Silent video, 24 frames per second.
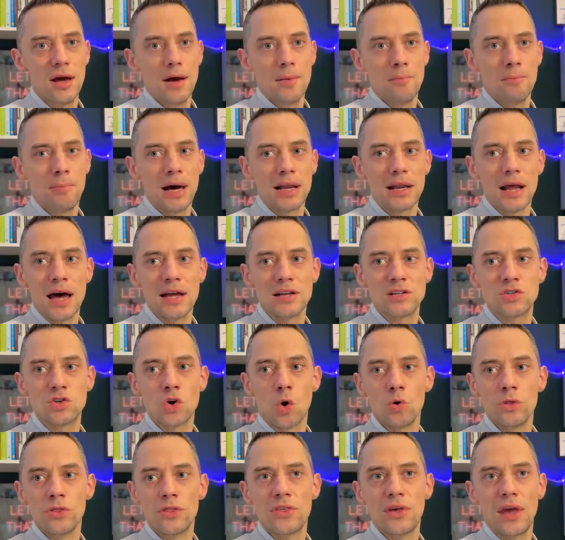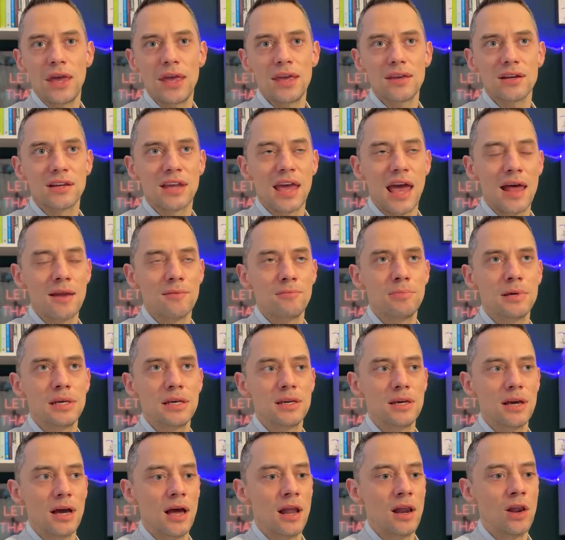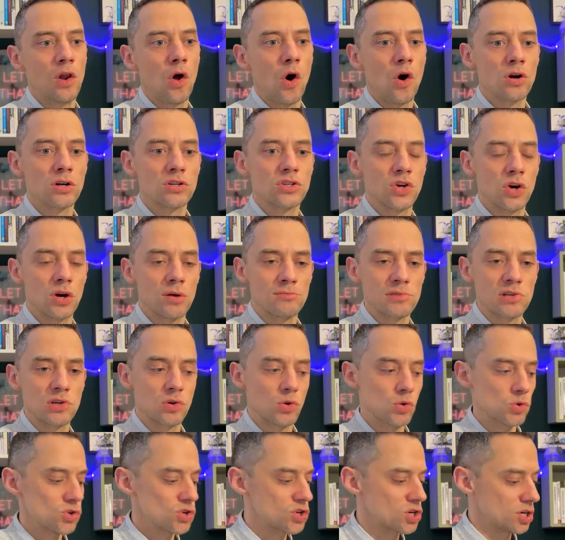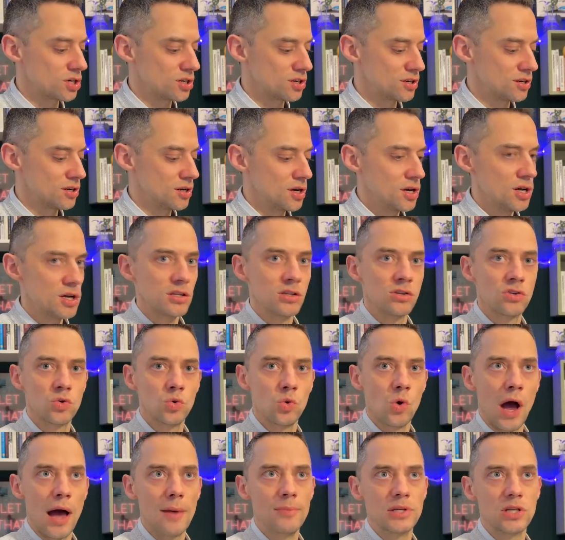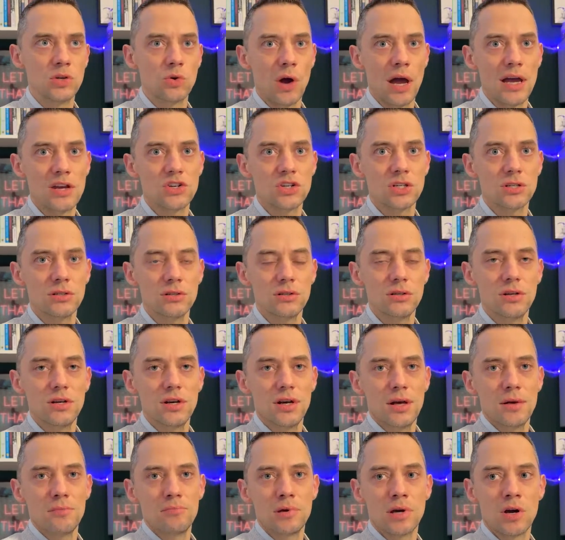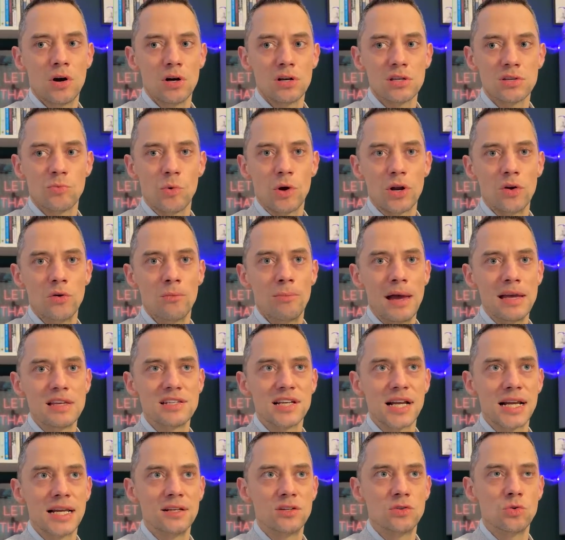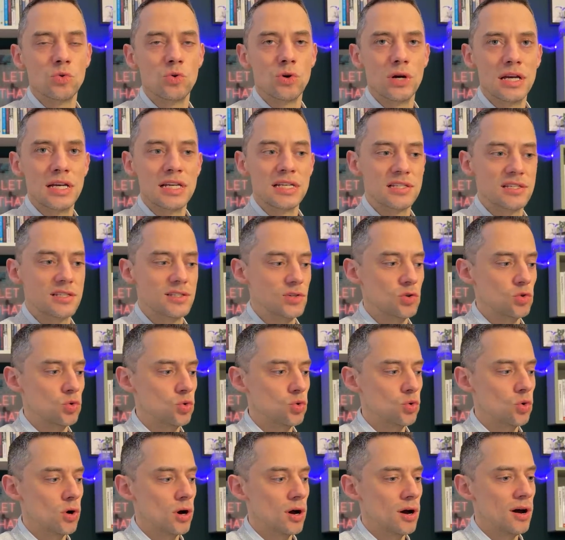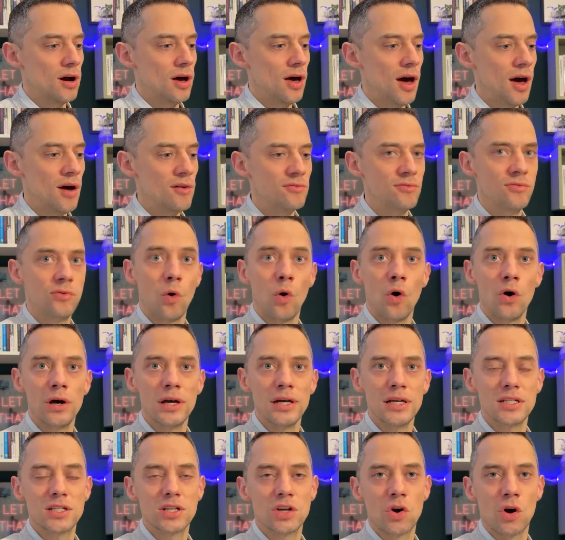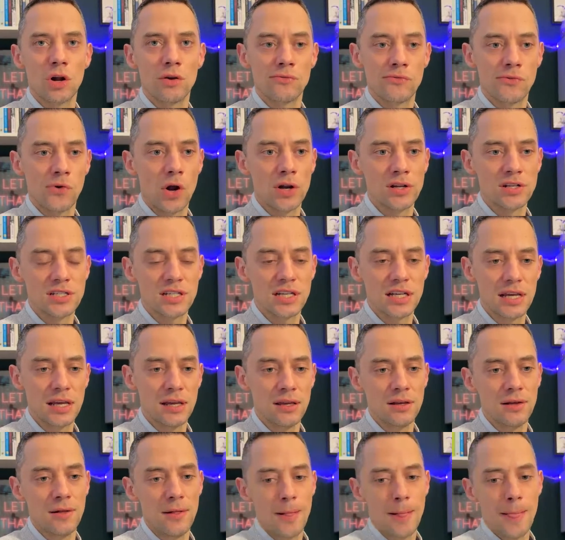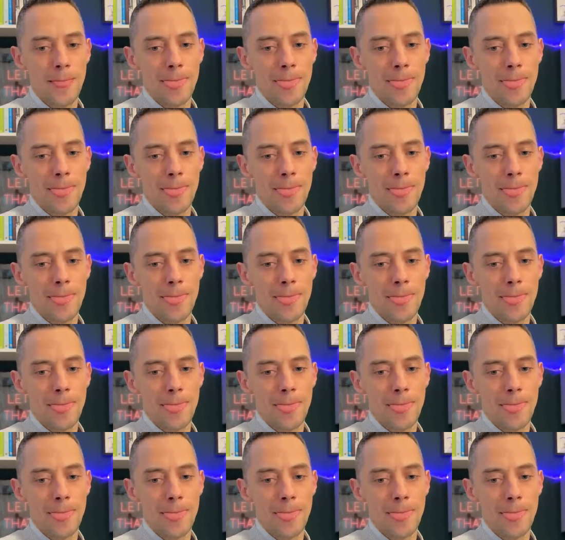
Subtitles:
But I don't think it can be a long-term solution to habituation, because what you basically do is you avoid confronting